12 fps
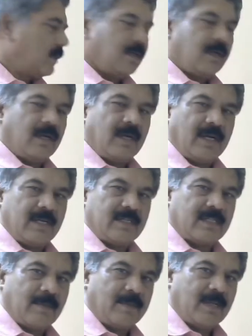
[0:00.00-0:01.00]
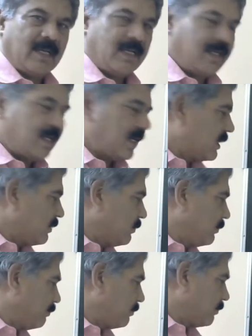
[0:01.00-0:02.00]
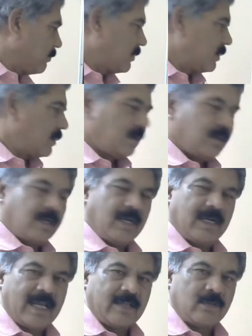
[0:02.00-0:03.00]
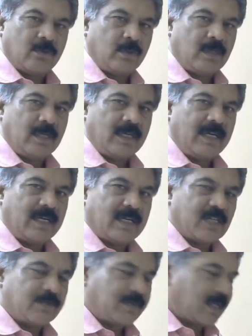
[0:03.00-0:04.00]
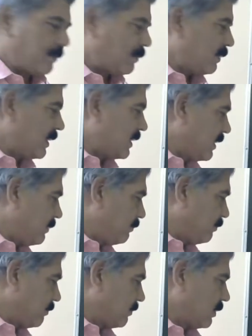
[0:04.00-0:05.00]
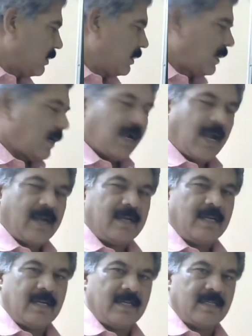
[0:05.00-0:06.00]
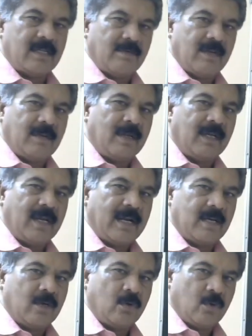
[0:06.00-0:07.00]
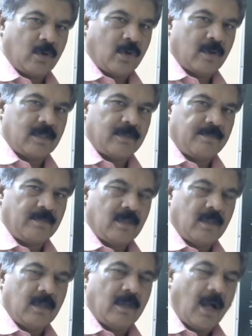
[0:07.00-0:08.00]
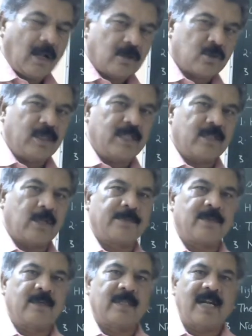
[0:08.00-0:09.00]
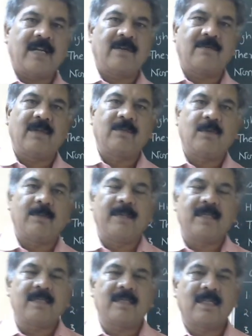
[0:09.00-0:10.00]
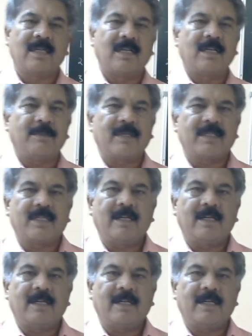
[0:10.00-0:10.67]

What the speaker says: it is chemically inactive, it has good heat transfer capability, and it is available at low cost. Also, it is observed that when we mix 30%